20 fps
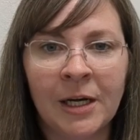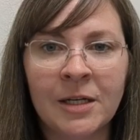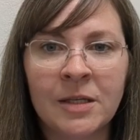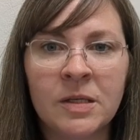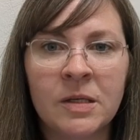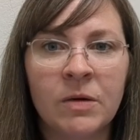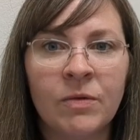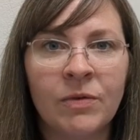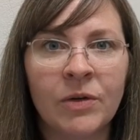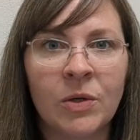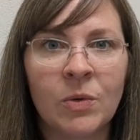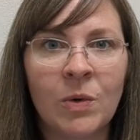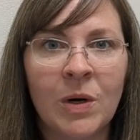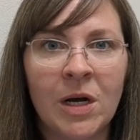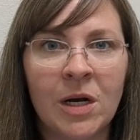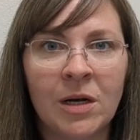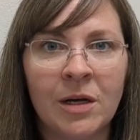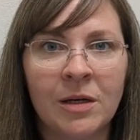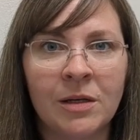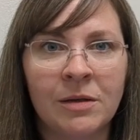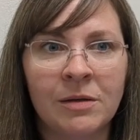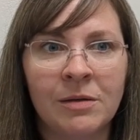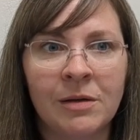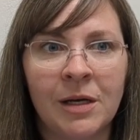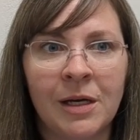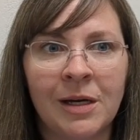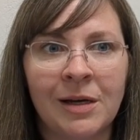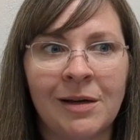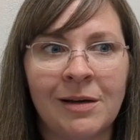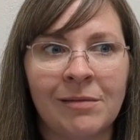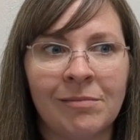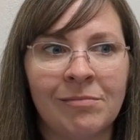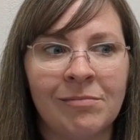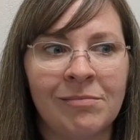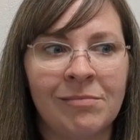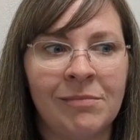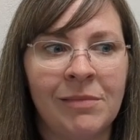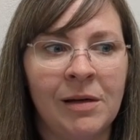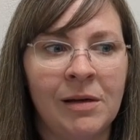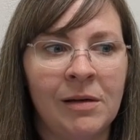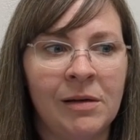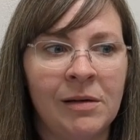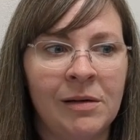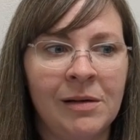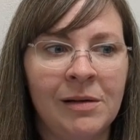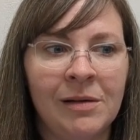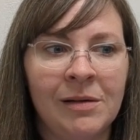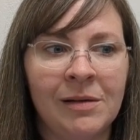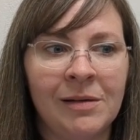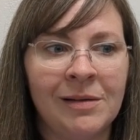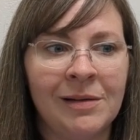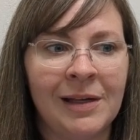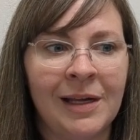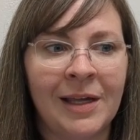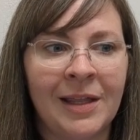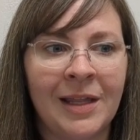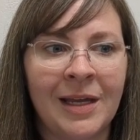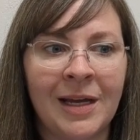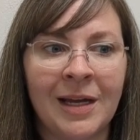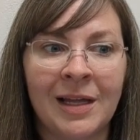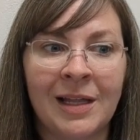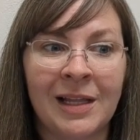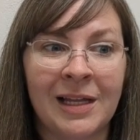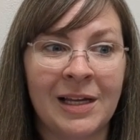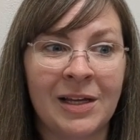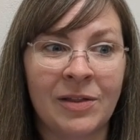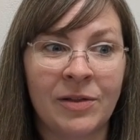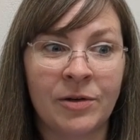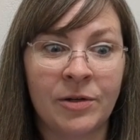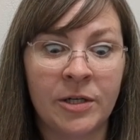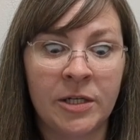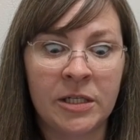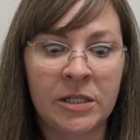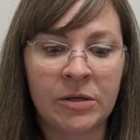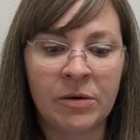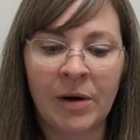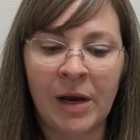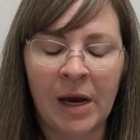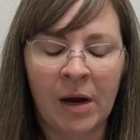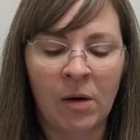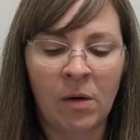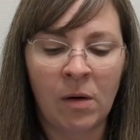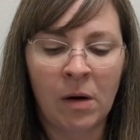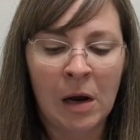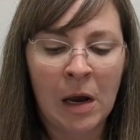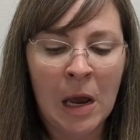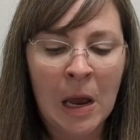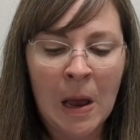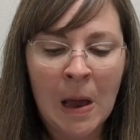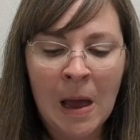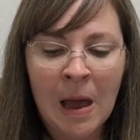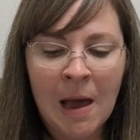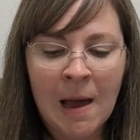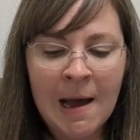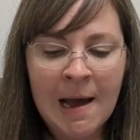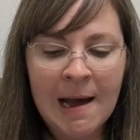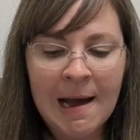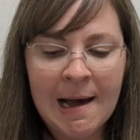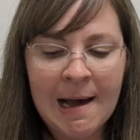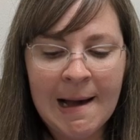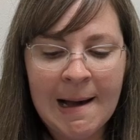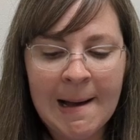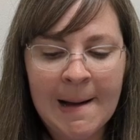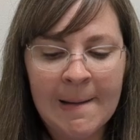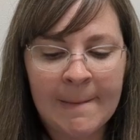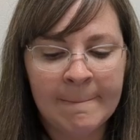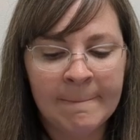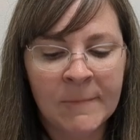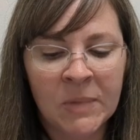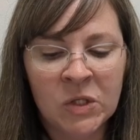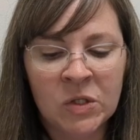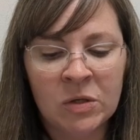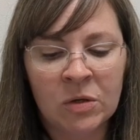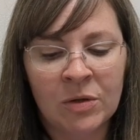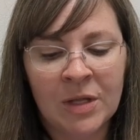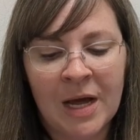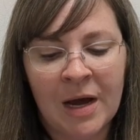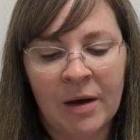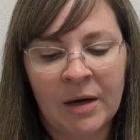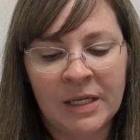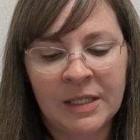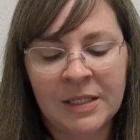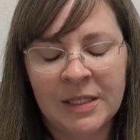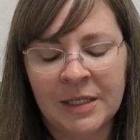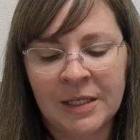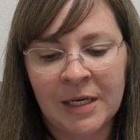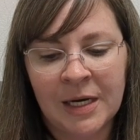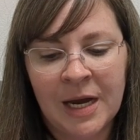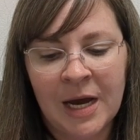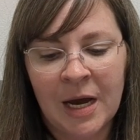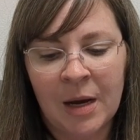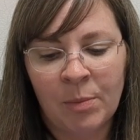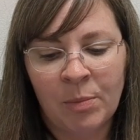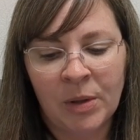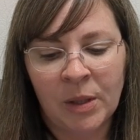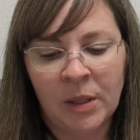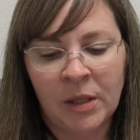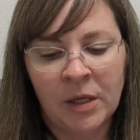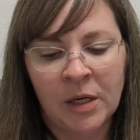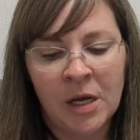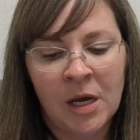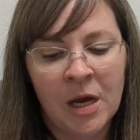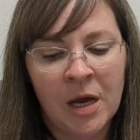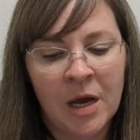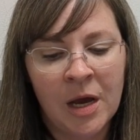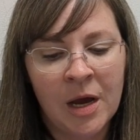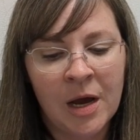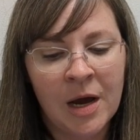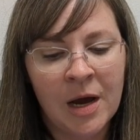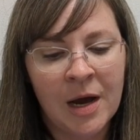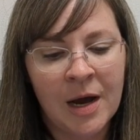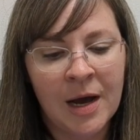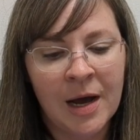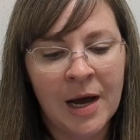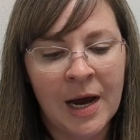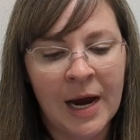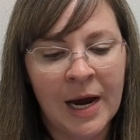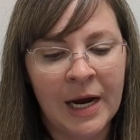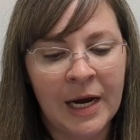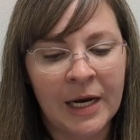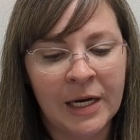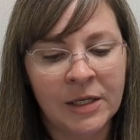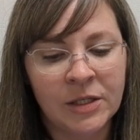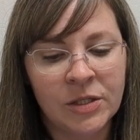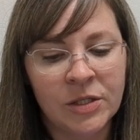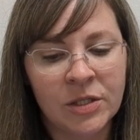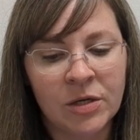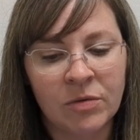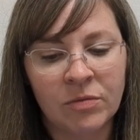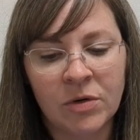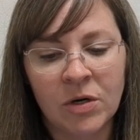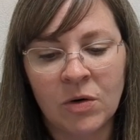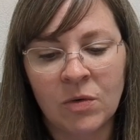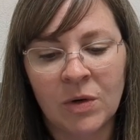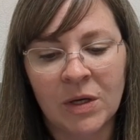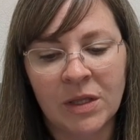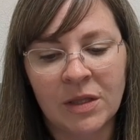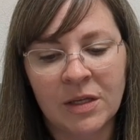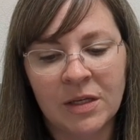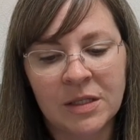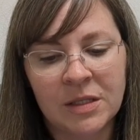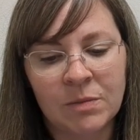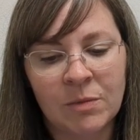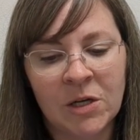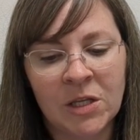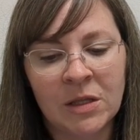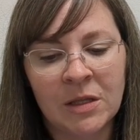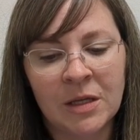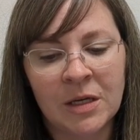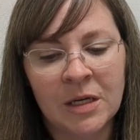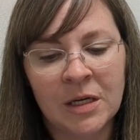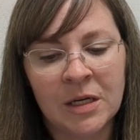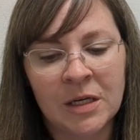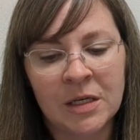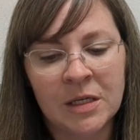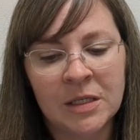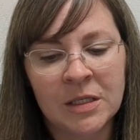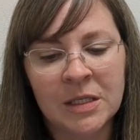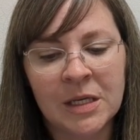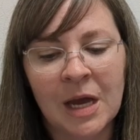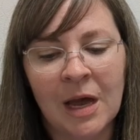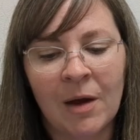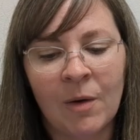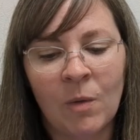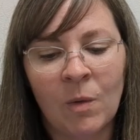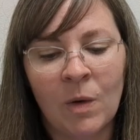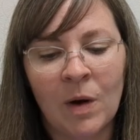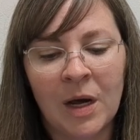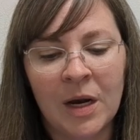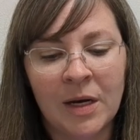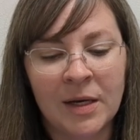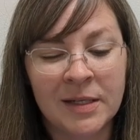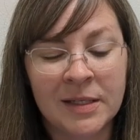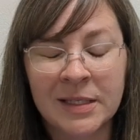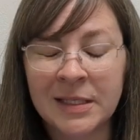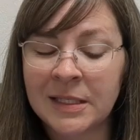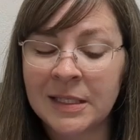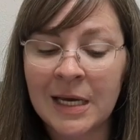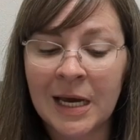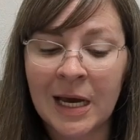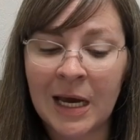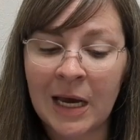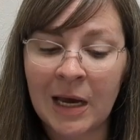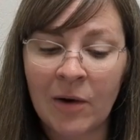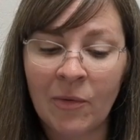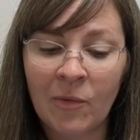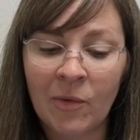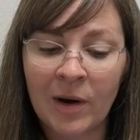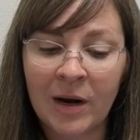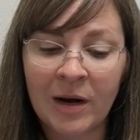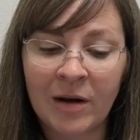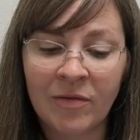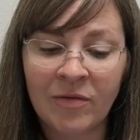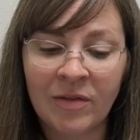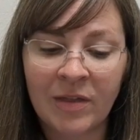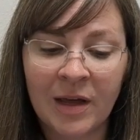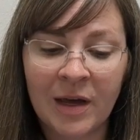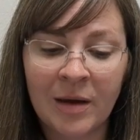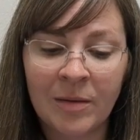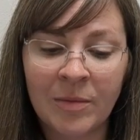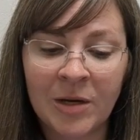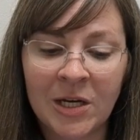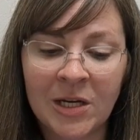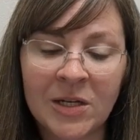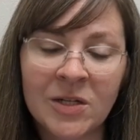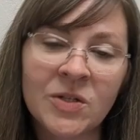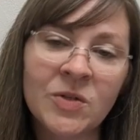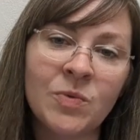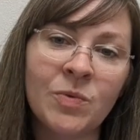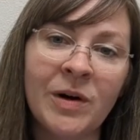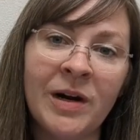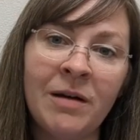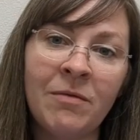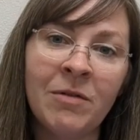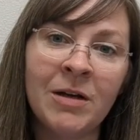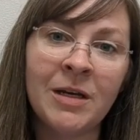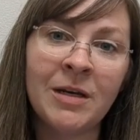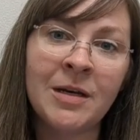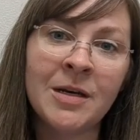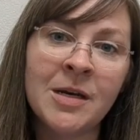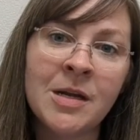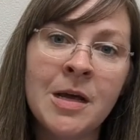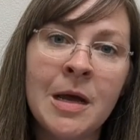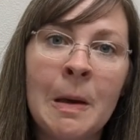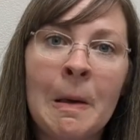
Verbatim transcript: It's over one on like, I think like 32 count. Um, so that didn't happen. I don't know what this month is. I want to say one of them is Raven,